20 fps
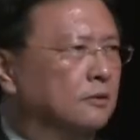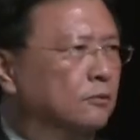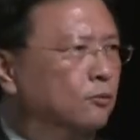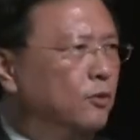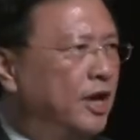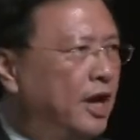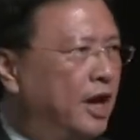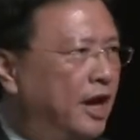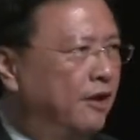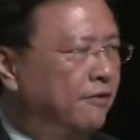
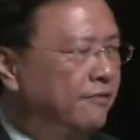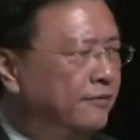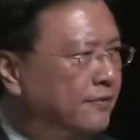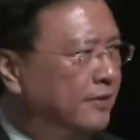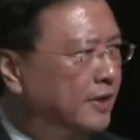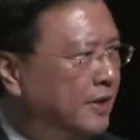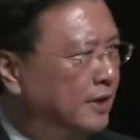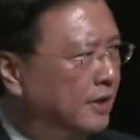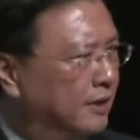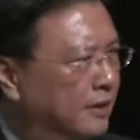We have
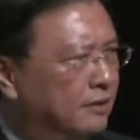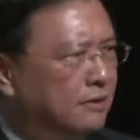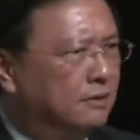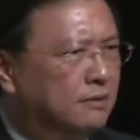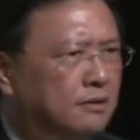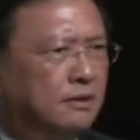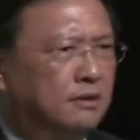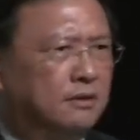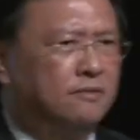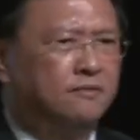
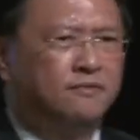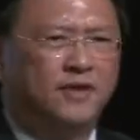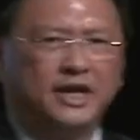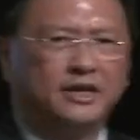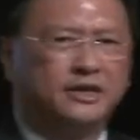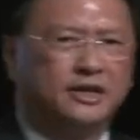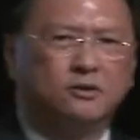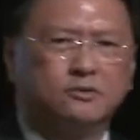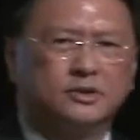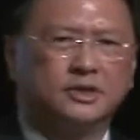
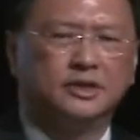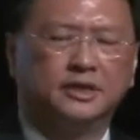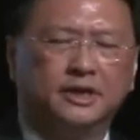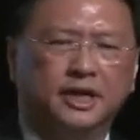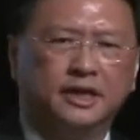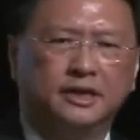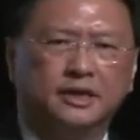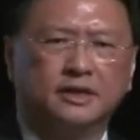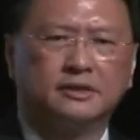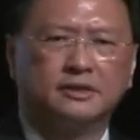5,000
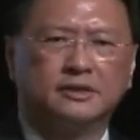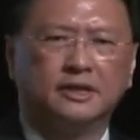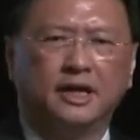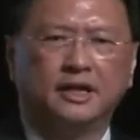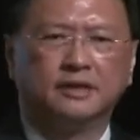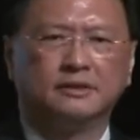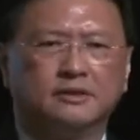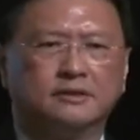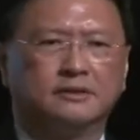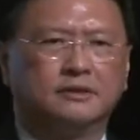data
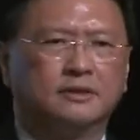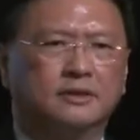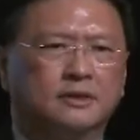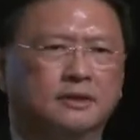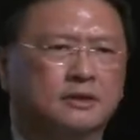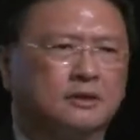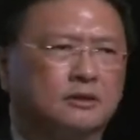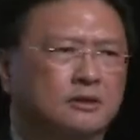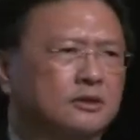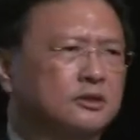sets
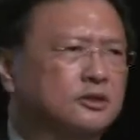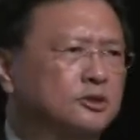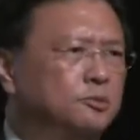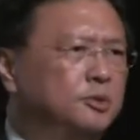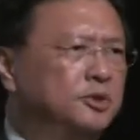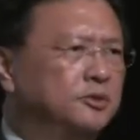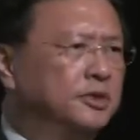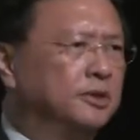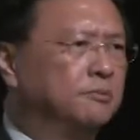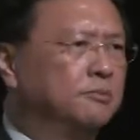
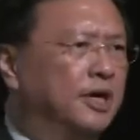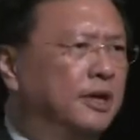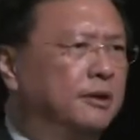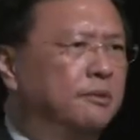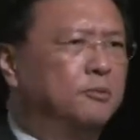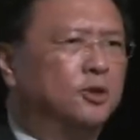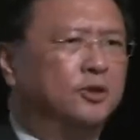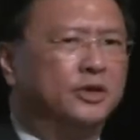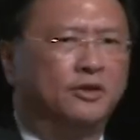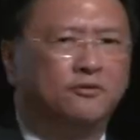contributed by
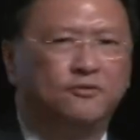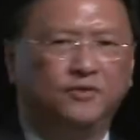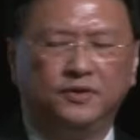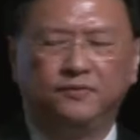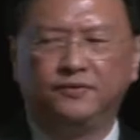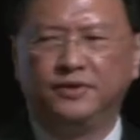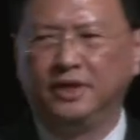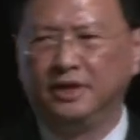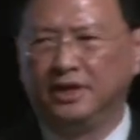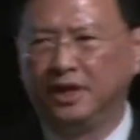more than
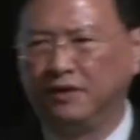50